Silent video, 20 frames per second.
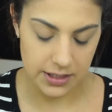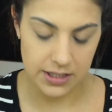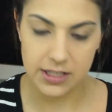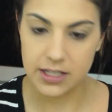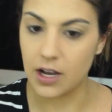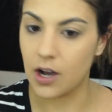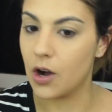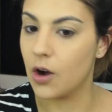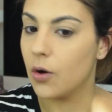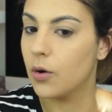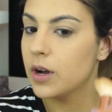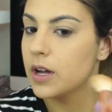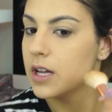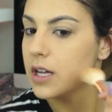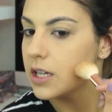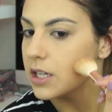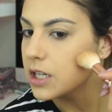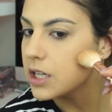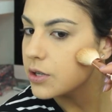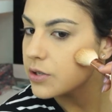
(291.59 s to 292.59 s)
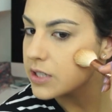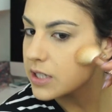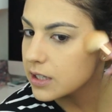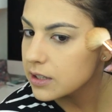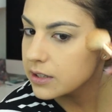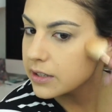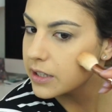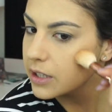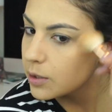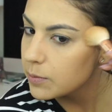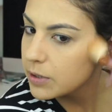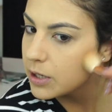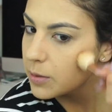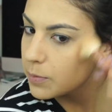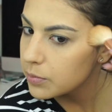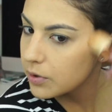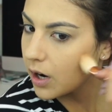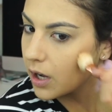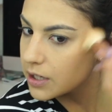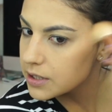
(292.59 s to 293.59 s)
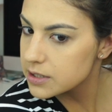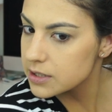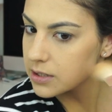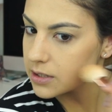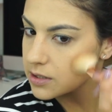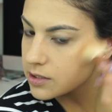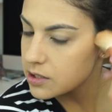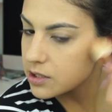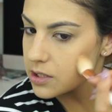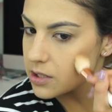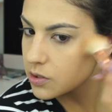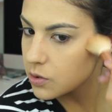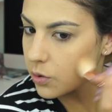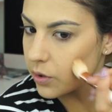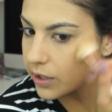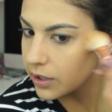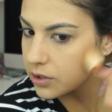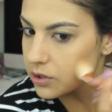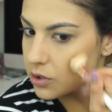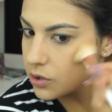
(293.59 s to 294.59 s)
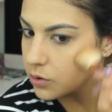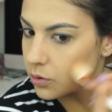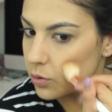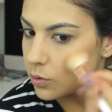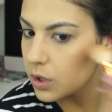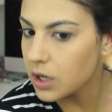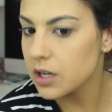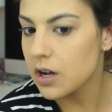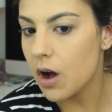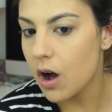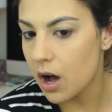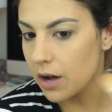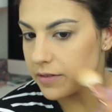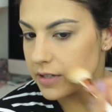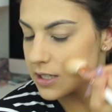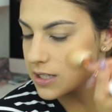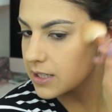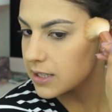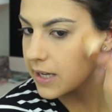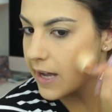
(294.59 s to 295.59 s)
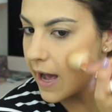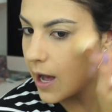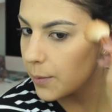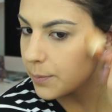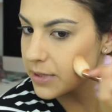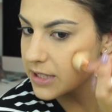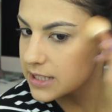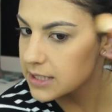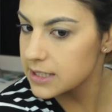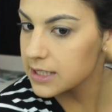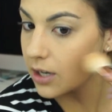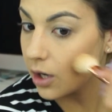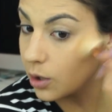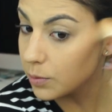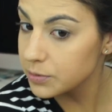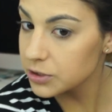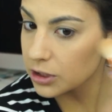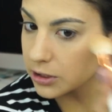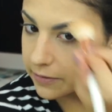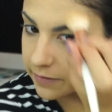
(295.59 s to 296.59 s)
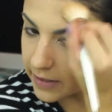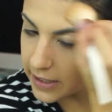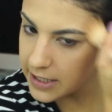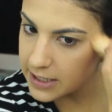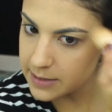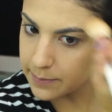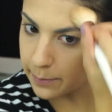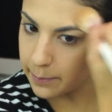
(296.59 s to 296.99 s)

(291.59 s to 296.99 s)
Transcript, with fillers: So using a little bit of bronzer is just going to obviously help sculpt your face,